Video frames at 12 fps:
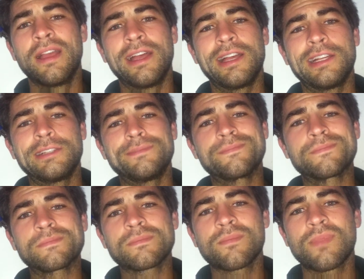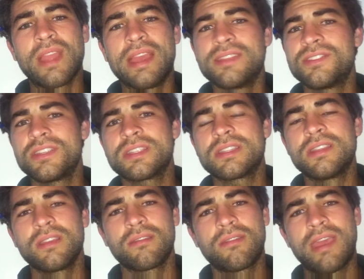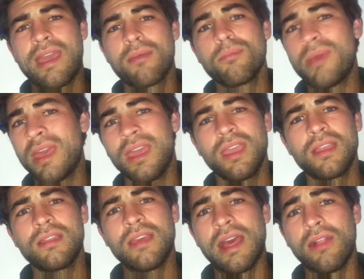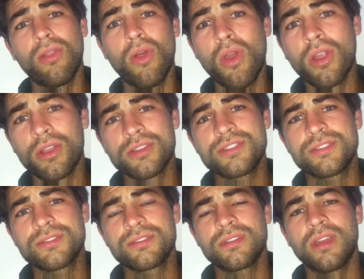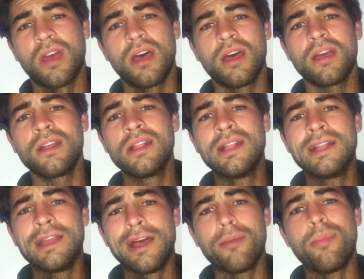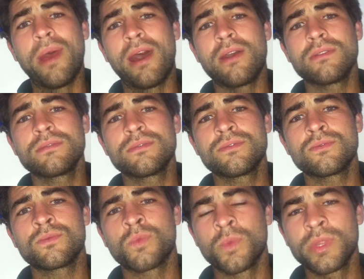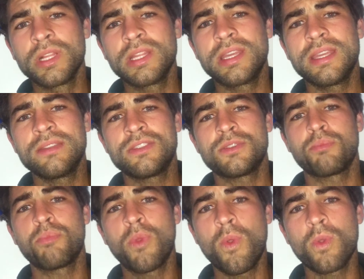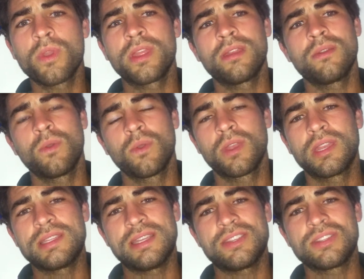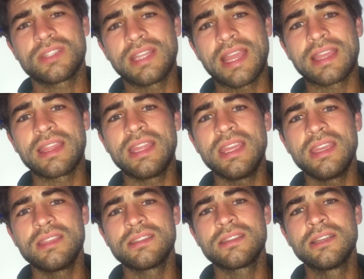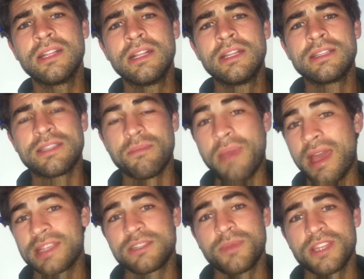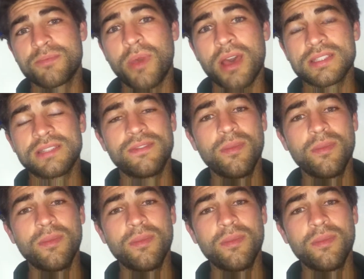um, and just the campaign at large uh, about really supporting organizations like these to maximize positive